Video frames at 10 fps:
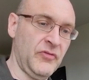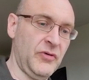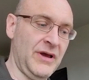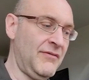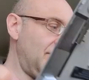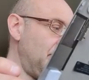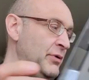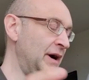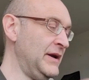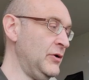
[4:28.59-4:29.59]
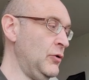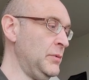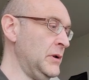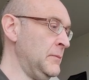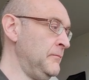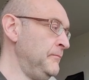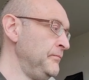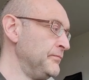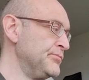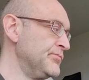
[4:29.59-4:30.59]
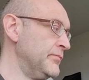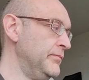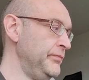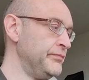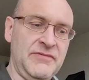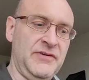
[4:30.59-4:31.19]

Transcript: So now I've pried it open. The